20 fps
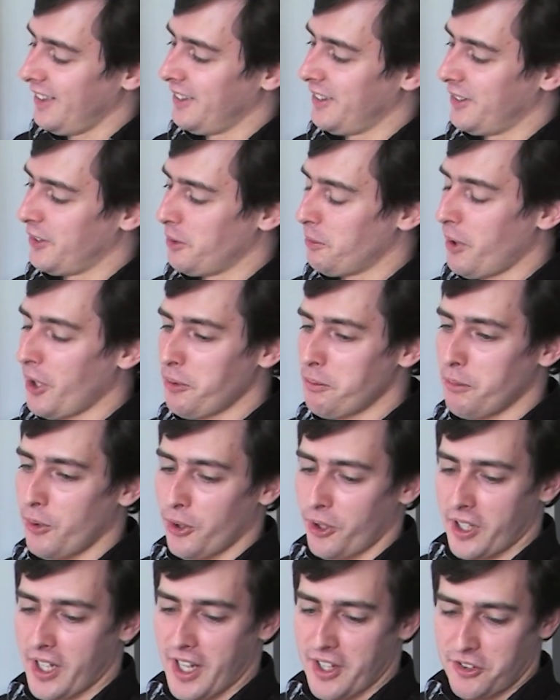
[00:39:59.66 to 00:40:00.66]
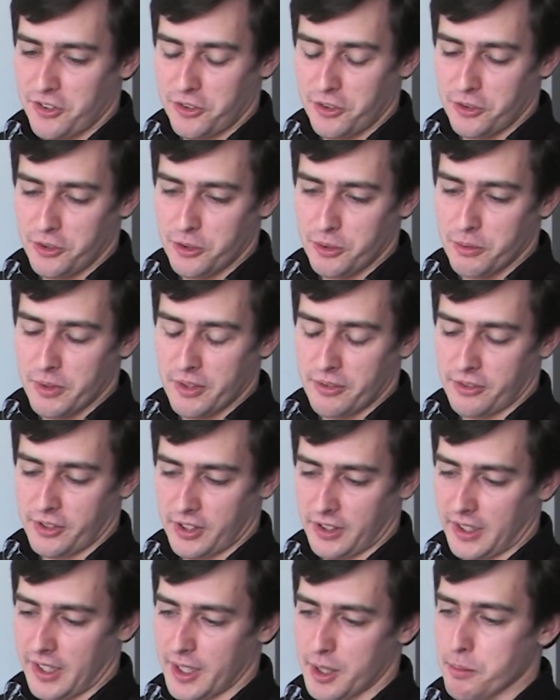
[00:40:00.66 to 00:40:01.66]
And the one more has to do with
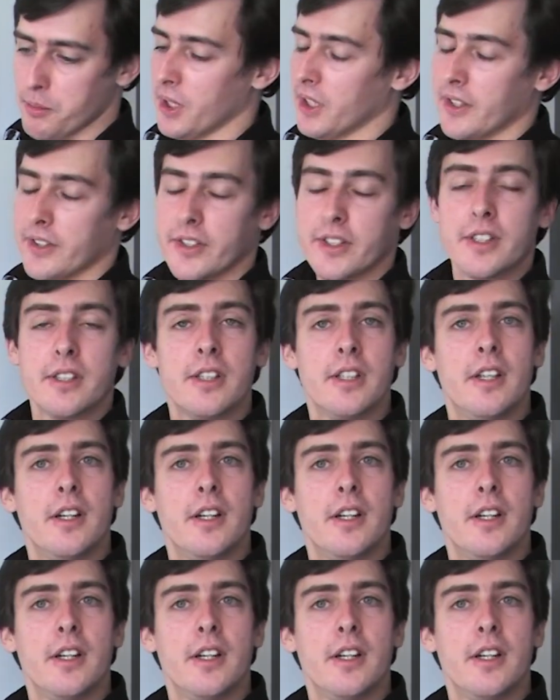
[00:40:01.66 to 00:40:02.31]
reliability.